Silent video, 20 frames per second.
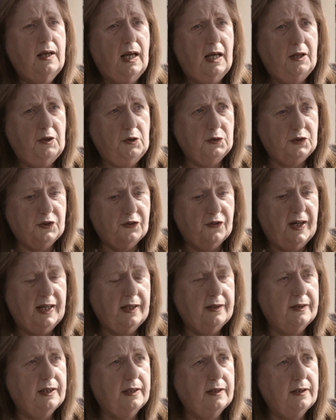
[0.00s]
and you
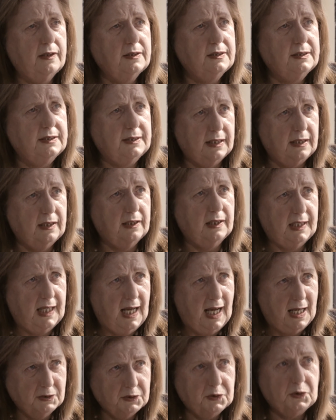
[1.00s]
strengthen single
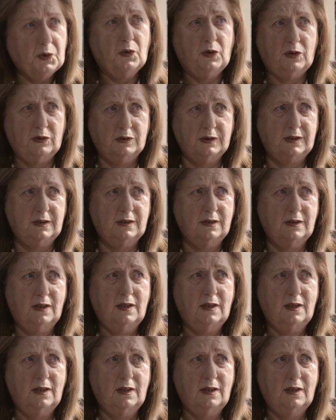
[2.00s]
households